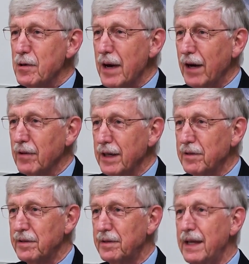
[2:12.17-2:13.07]
you actually
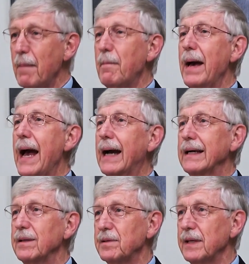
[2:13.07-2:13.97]
step back
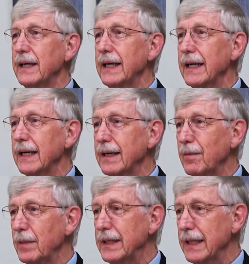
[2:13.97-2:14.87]
and say,
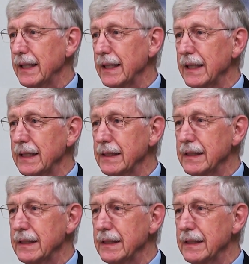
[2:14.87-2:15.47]
we did it?